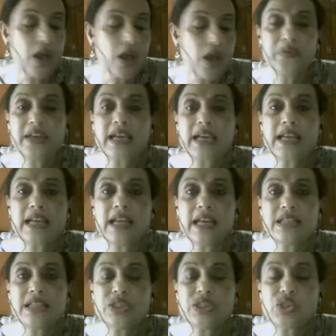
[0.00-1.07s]
we can
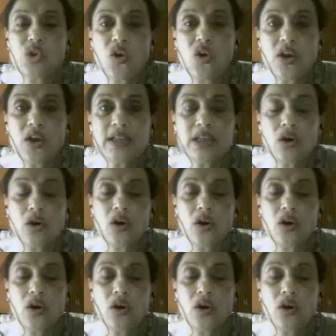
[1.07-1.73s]
enjoy the